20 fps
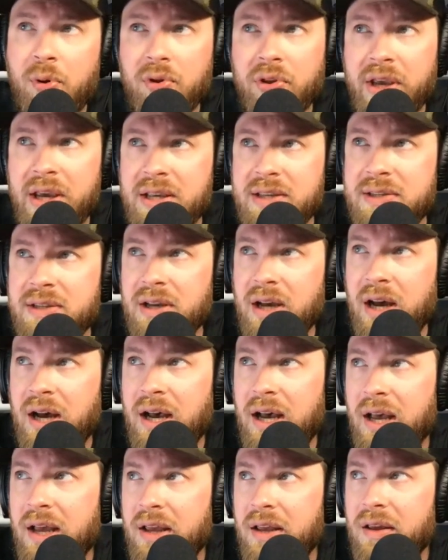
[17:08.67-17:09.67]
his...
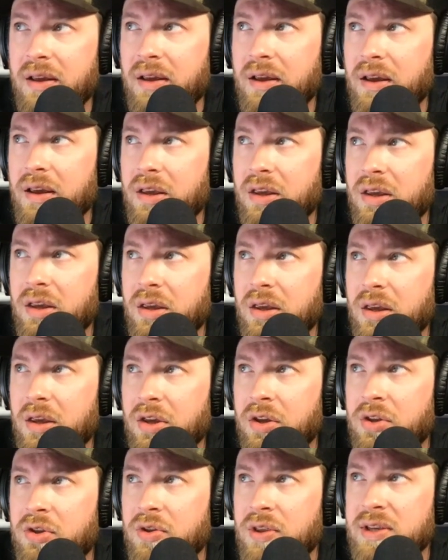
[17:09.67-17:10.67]

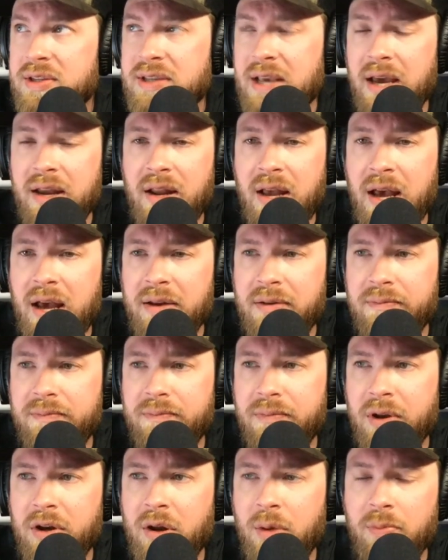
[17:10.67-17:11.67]
you do this at a
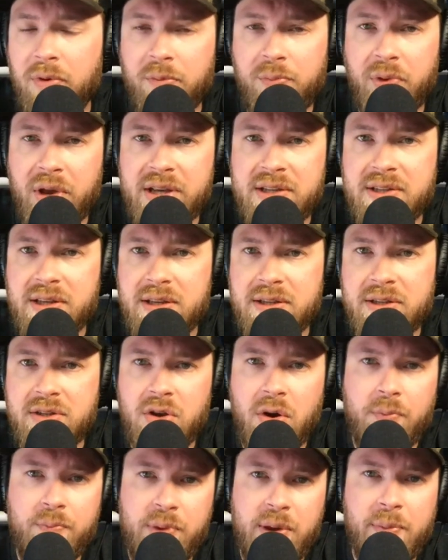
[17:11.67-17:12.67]
number of places.
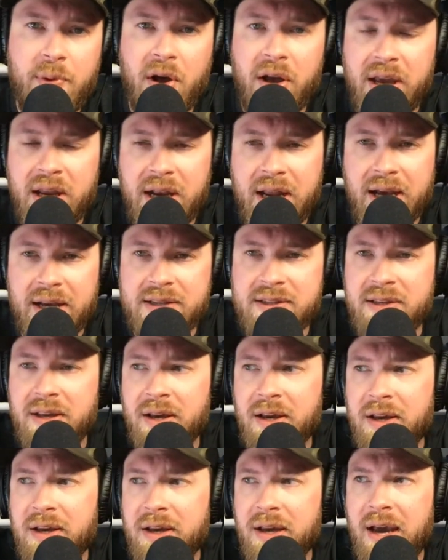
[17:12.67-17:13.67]
So B-Ball Index
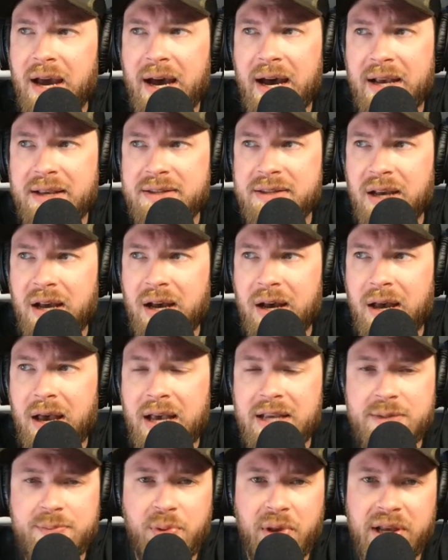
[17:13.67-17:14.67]

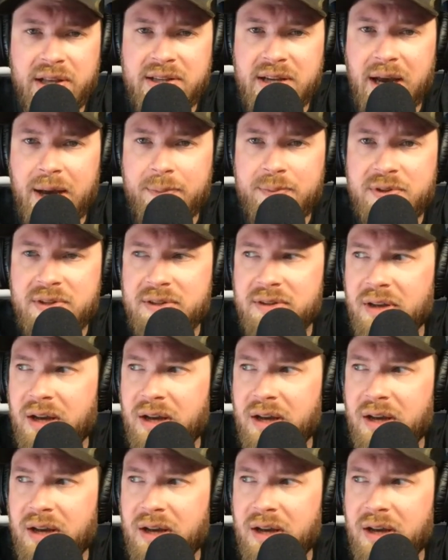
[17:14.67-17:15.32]
has play types.